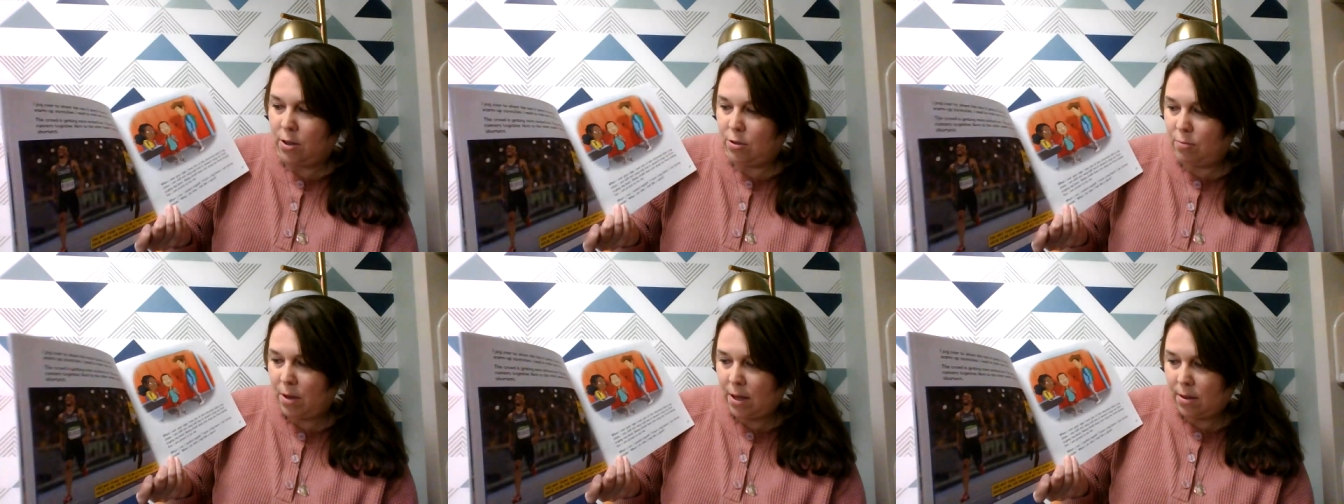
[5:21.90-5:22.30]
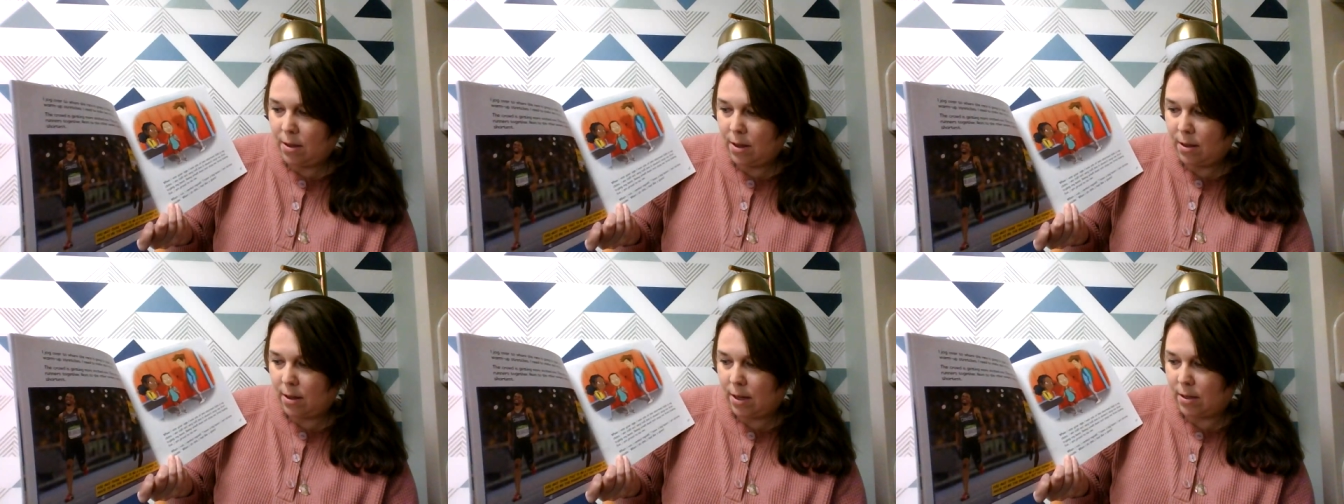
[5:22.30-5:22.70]
You may
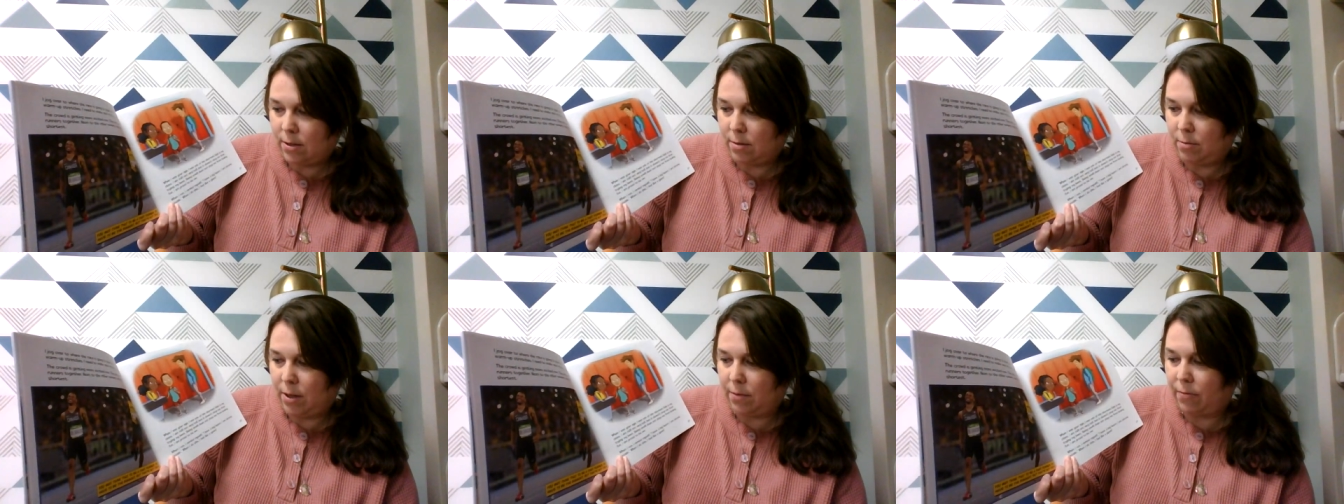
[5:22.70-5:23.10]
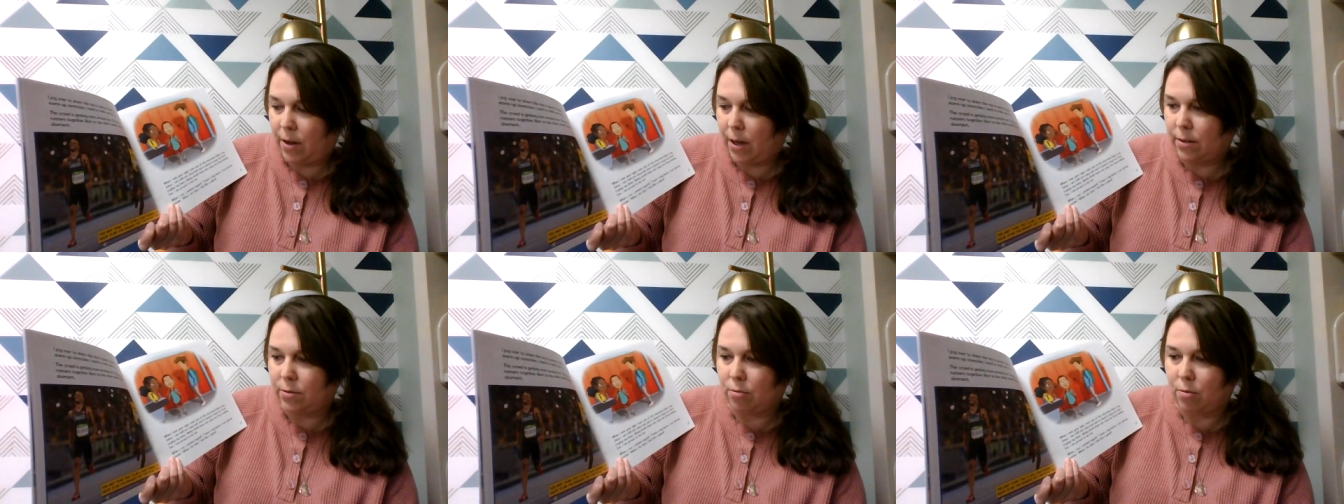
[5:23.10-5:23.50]
think that to be a
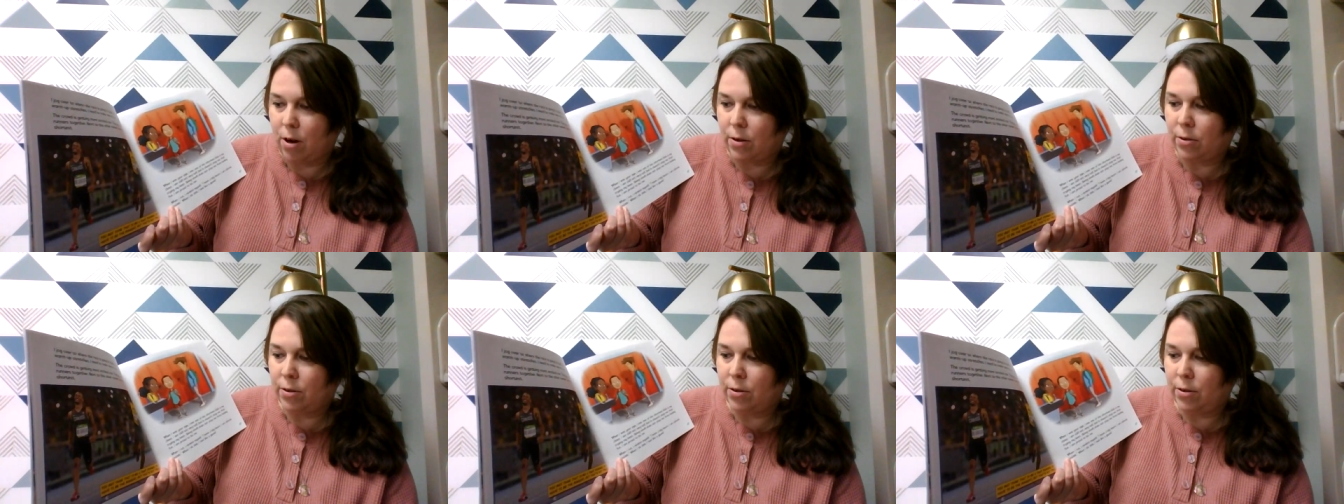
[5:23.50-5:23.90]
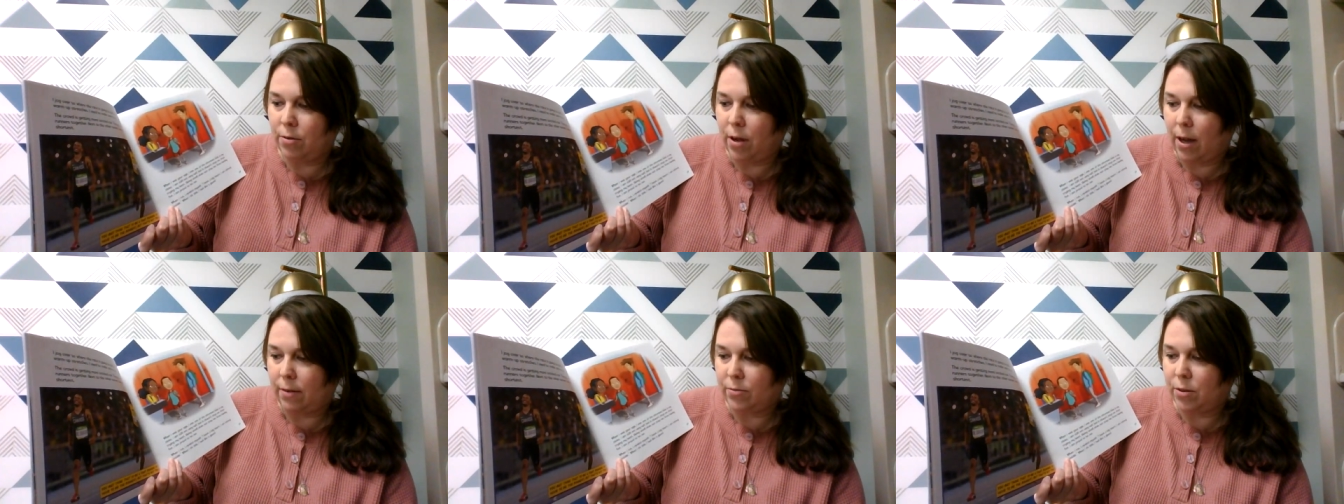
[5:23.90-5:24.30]
fast runner, you
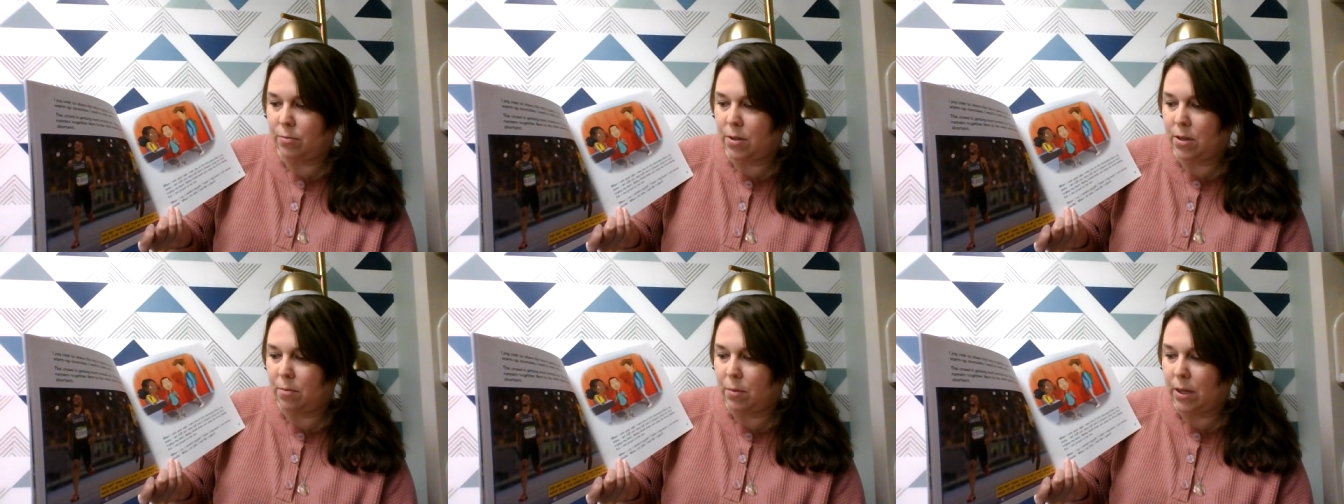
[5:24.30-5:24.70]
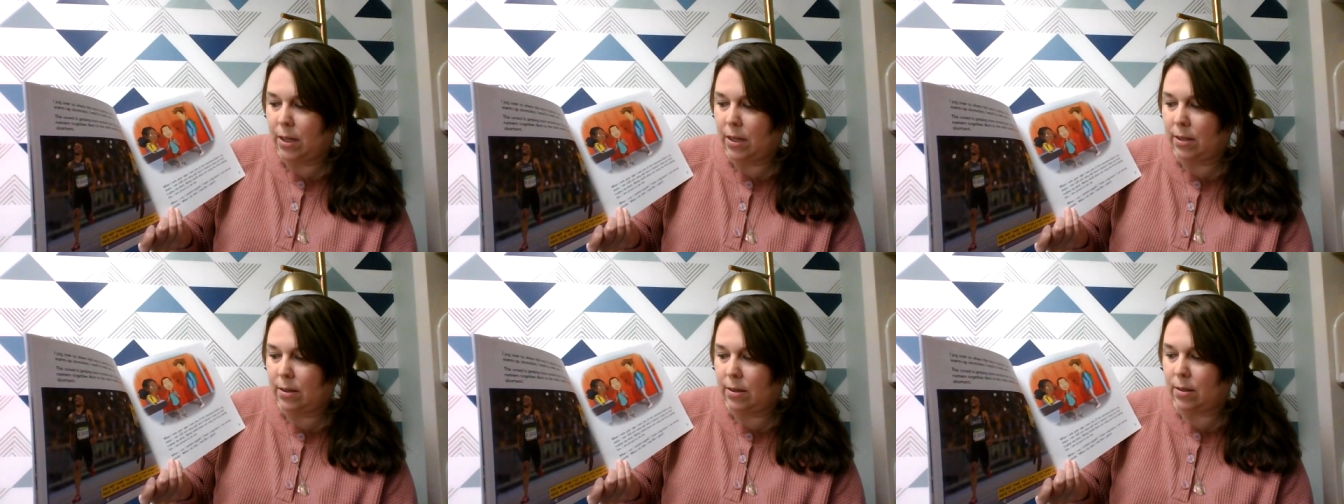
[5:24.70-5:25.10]
have to be the
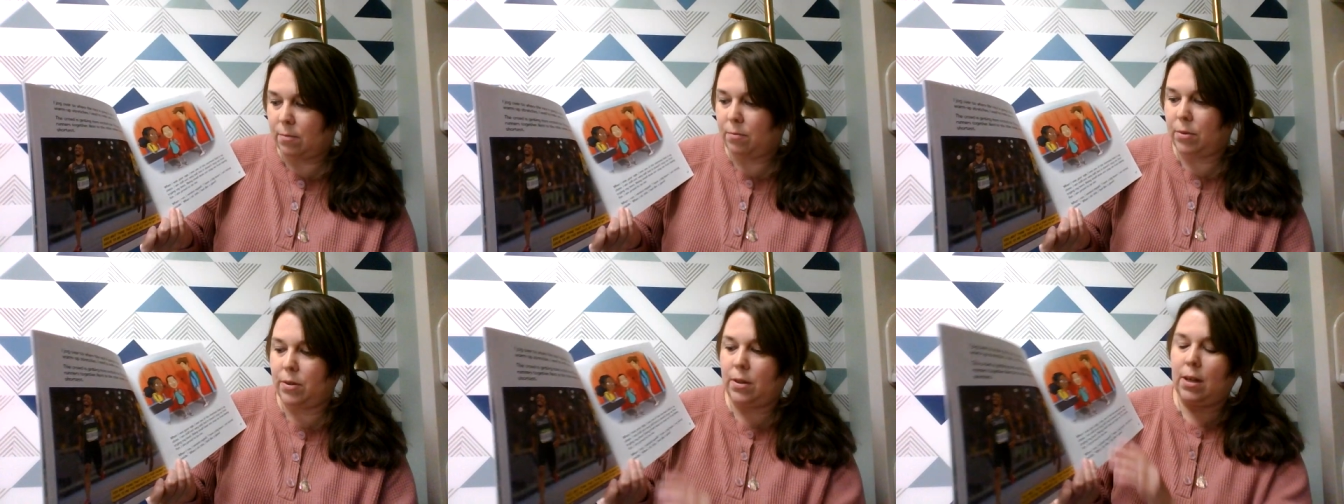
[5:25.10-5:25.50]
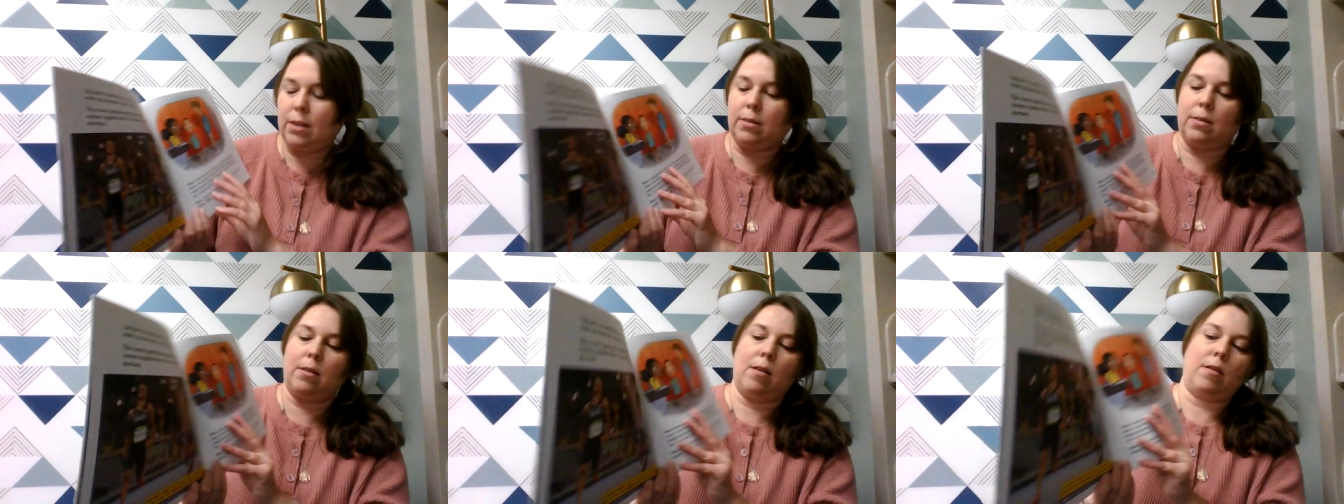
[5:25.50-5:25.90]
biggest, but
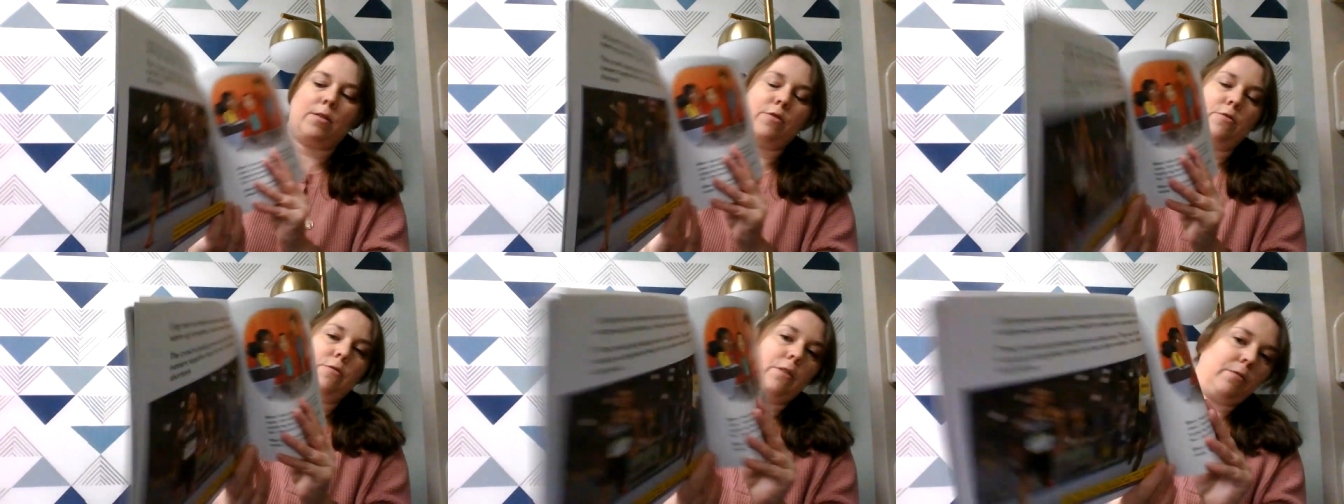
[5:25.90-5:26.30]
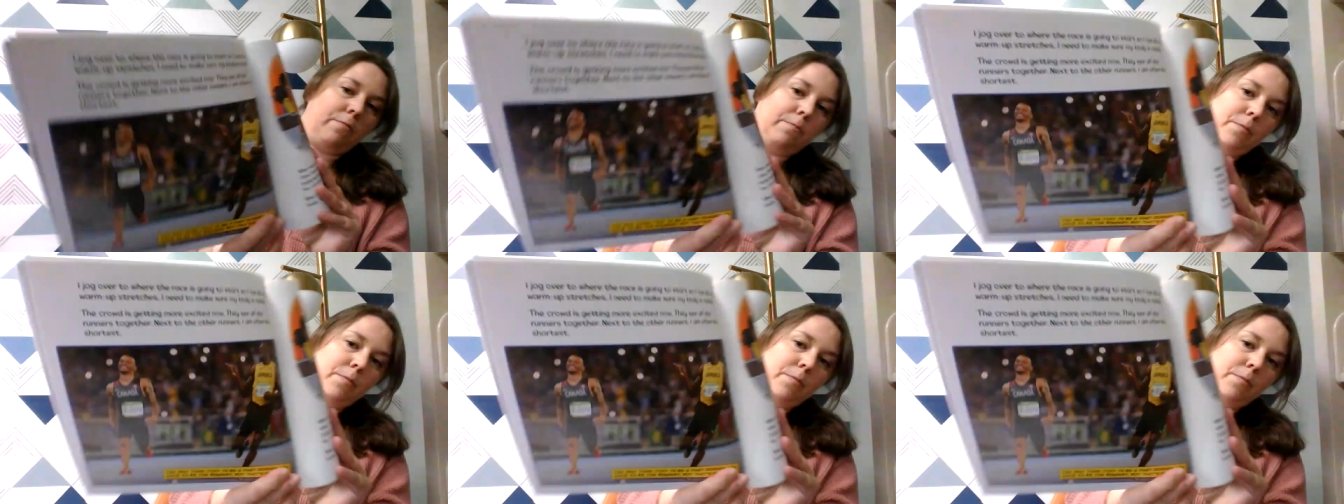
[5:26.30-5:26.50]
that's not true.